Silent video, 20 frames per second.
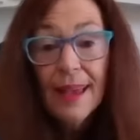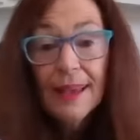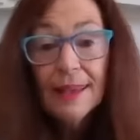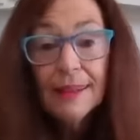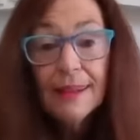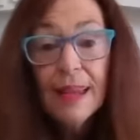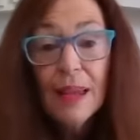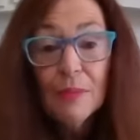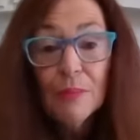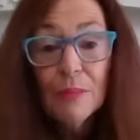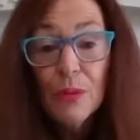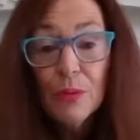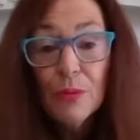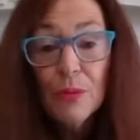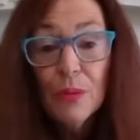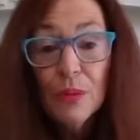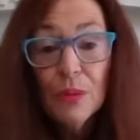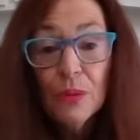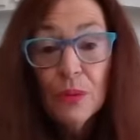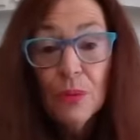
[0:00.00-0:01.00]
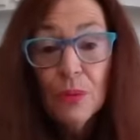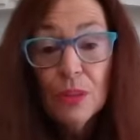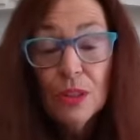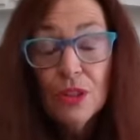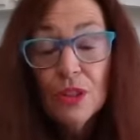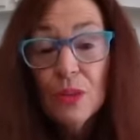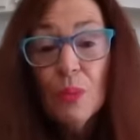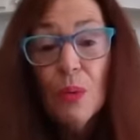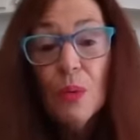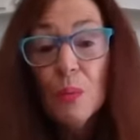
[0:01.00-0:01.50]
can't come through,
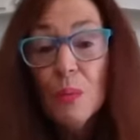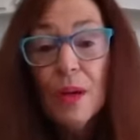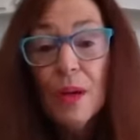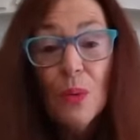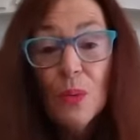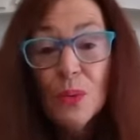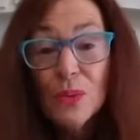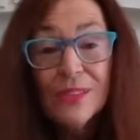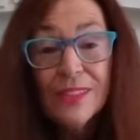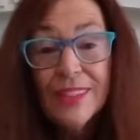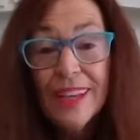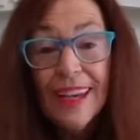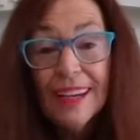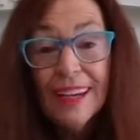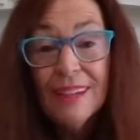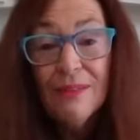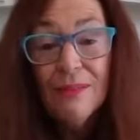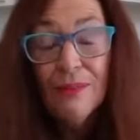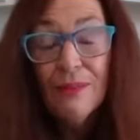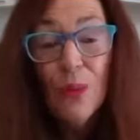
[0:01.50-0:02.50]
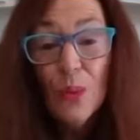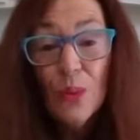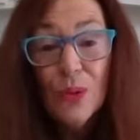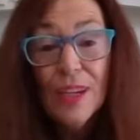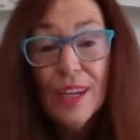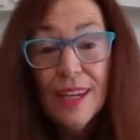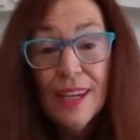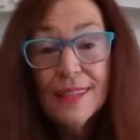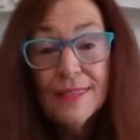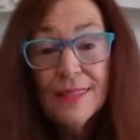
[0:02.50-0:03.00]
which is what we all said 4
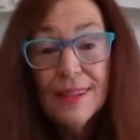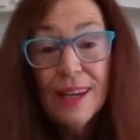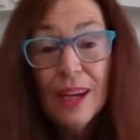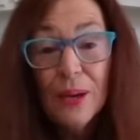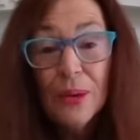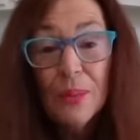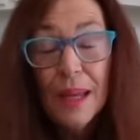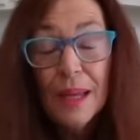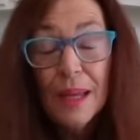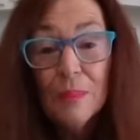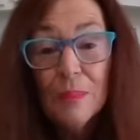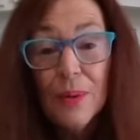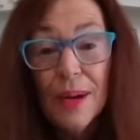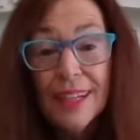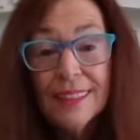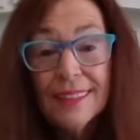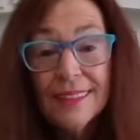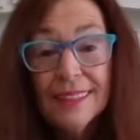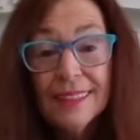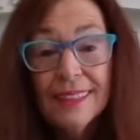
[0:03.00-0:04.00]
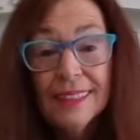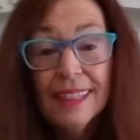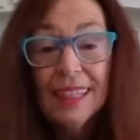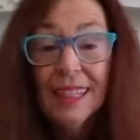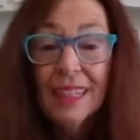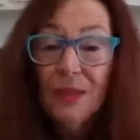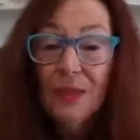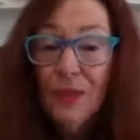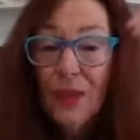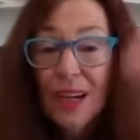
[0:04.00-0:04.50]
years ago about Brexit.
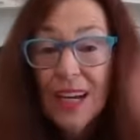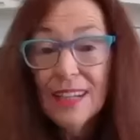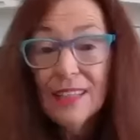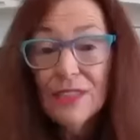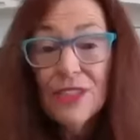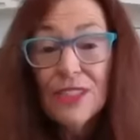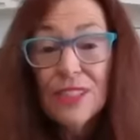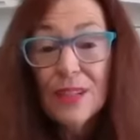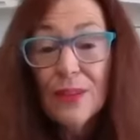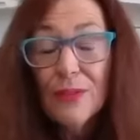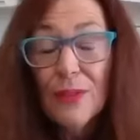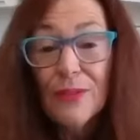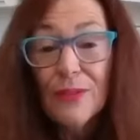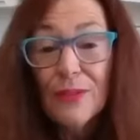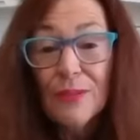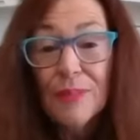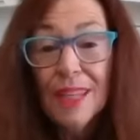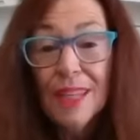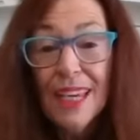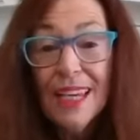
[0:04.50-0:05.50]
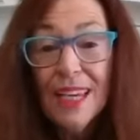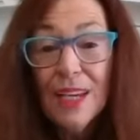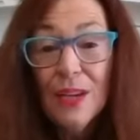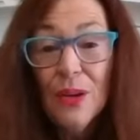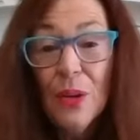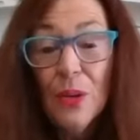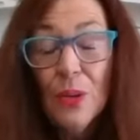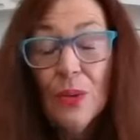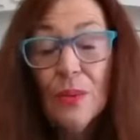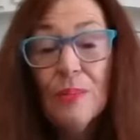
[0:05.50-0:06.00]
If you cut yourself off from the
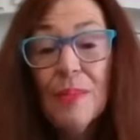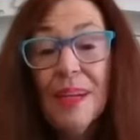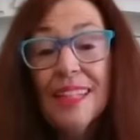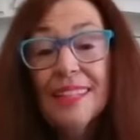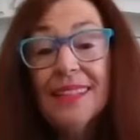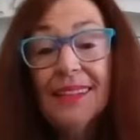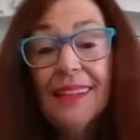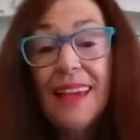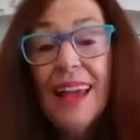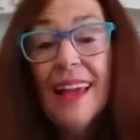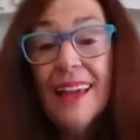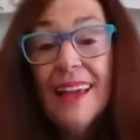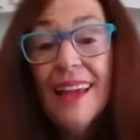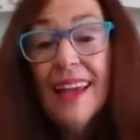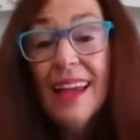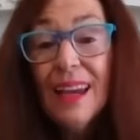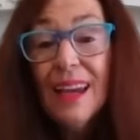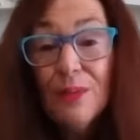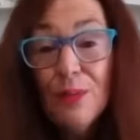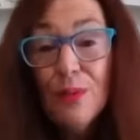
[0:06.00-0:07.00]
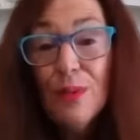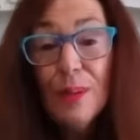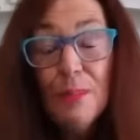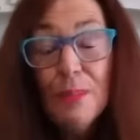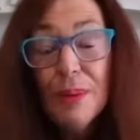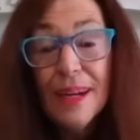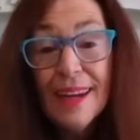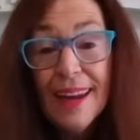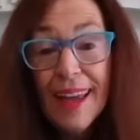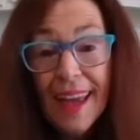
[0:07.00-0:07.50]
EU, it means
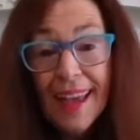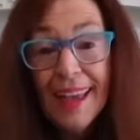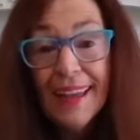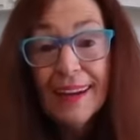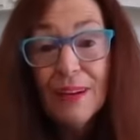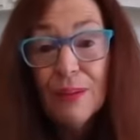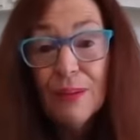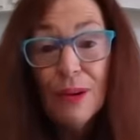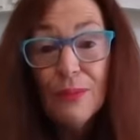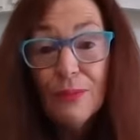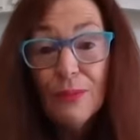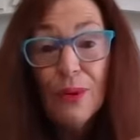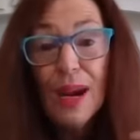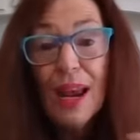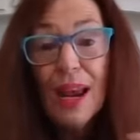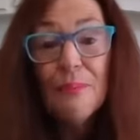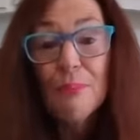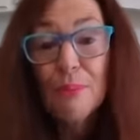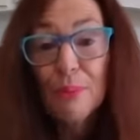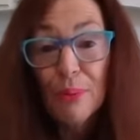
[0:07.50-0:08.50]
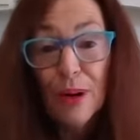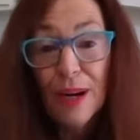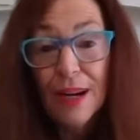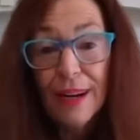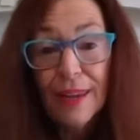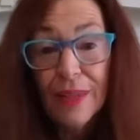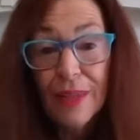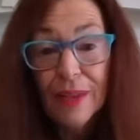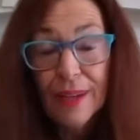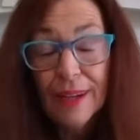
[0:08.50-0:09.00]
every banana, every
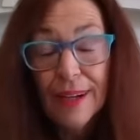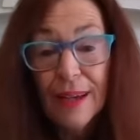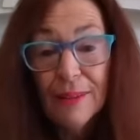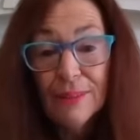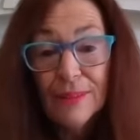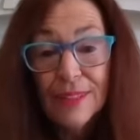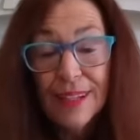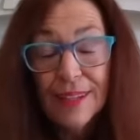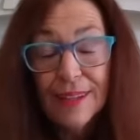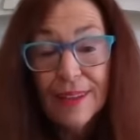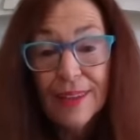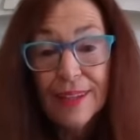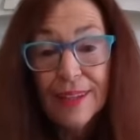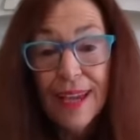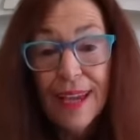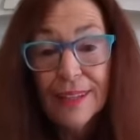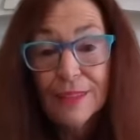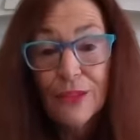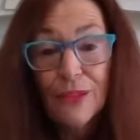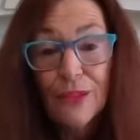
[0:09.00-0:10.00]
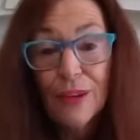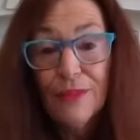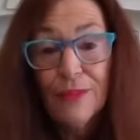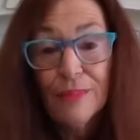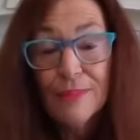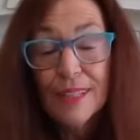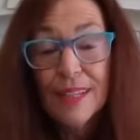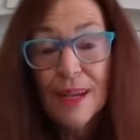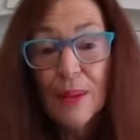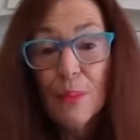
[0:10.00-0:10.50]
umbrella that comes into the country
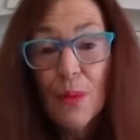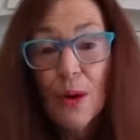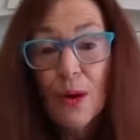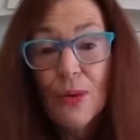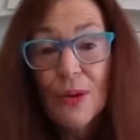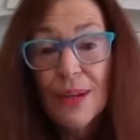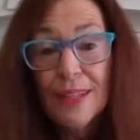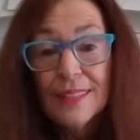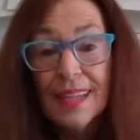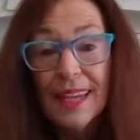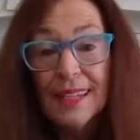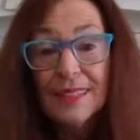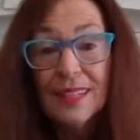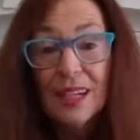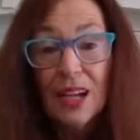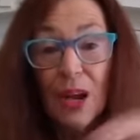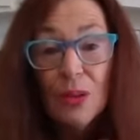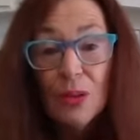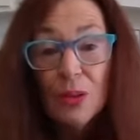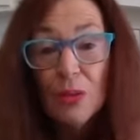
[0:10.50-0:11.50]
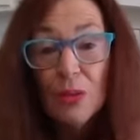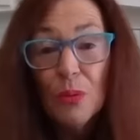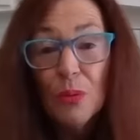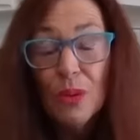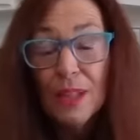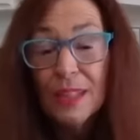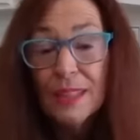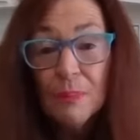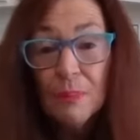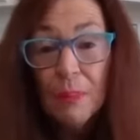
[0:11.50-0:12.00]
from somewhere else has to go through
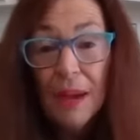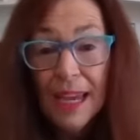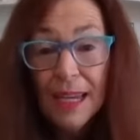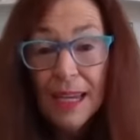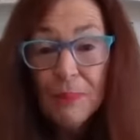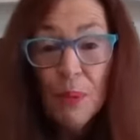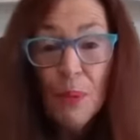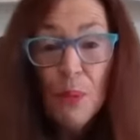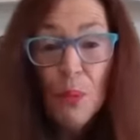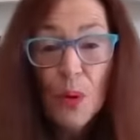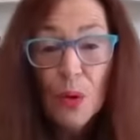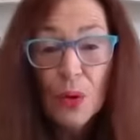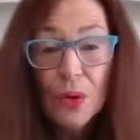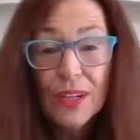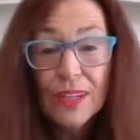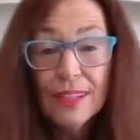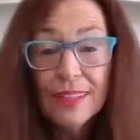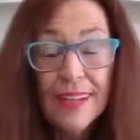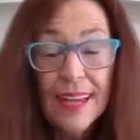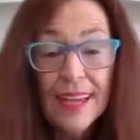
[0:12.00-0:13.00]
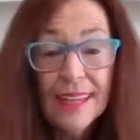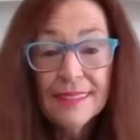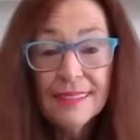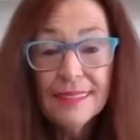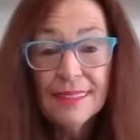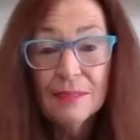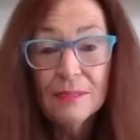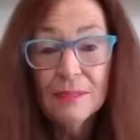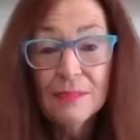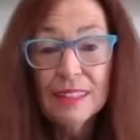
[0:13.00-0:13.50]
all this paperwork and
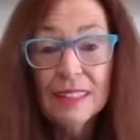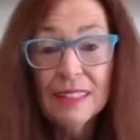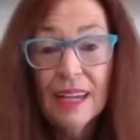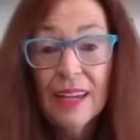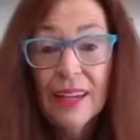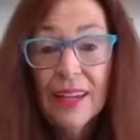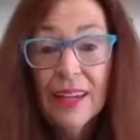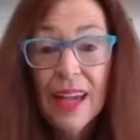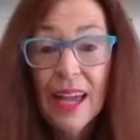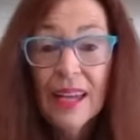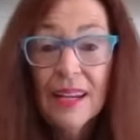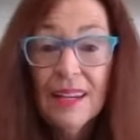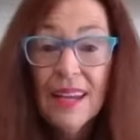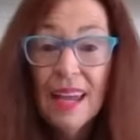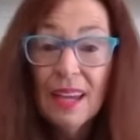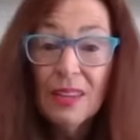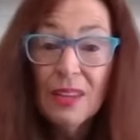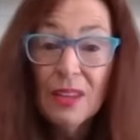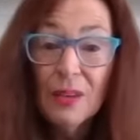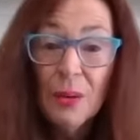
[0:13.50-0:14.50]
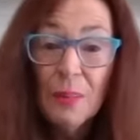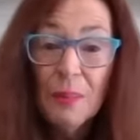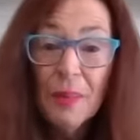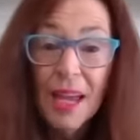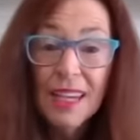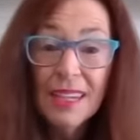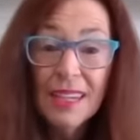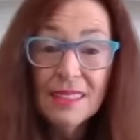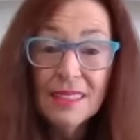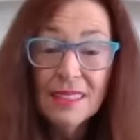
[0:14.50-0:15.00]
customs. And now they're
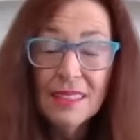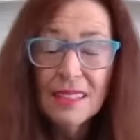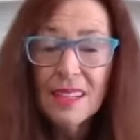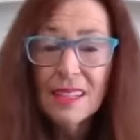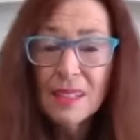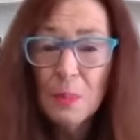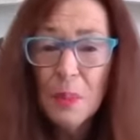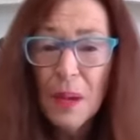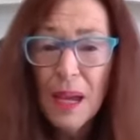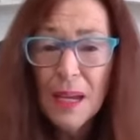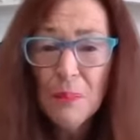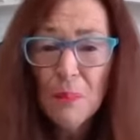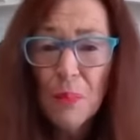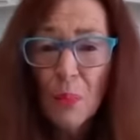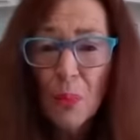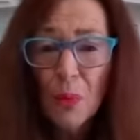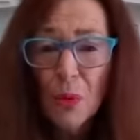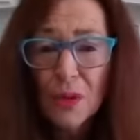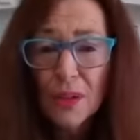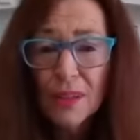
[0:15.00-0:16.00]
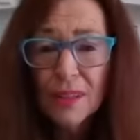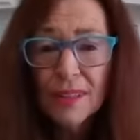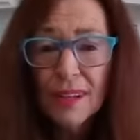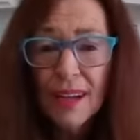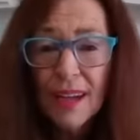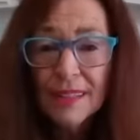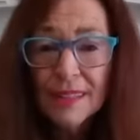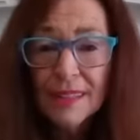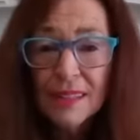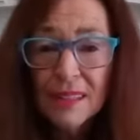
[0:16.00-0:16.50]
amazed. There's paperwork
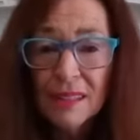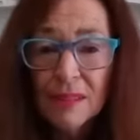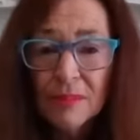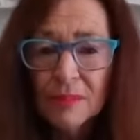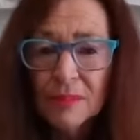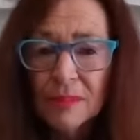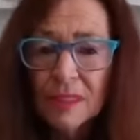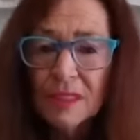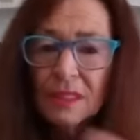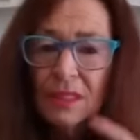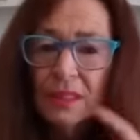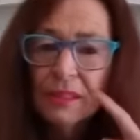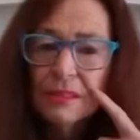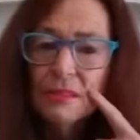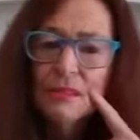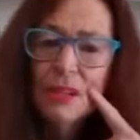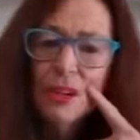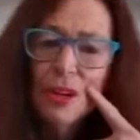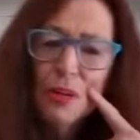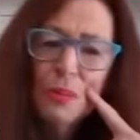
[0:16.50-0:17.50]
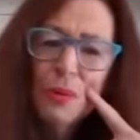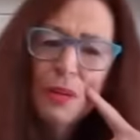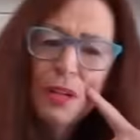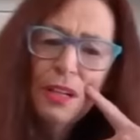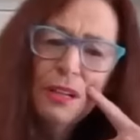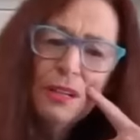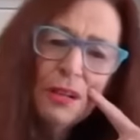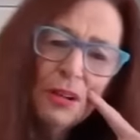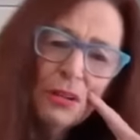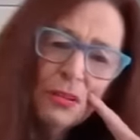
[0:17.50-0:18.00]
and customs.
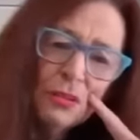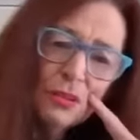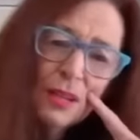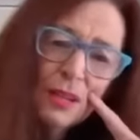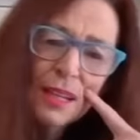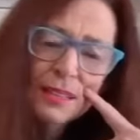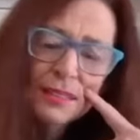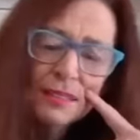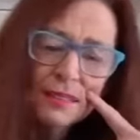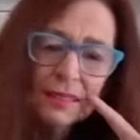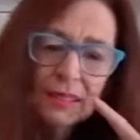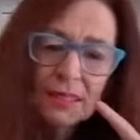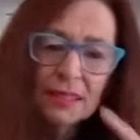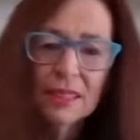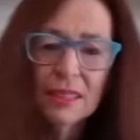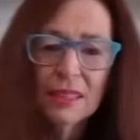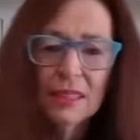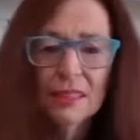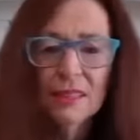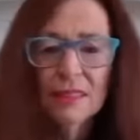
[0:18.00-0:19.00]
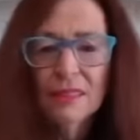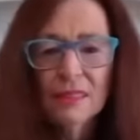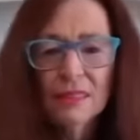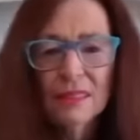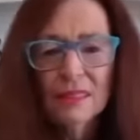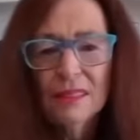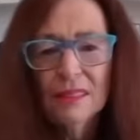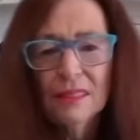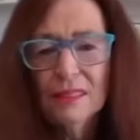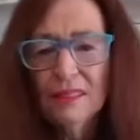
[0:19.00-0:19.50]
Nobody told us.
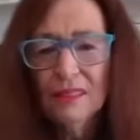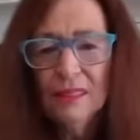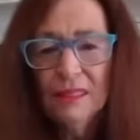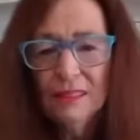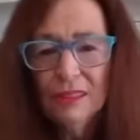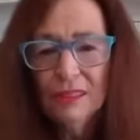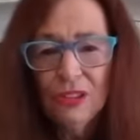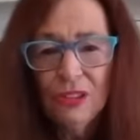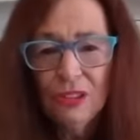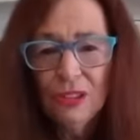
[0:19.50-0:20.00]
Oh,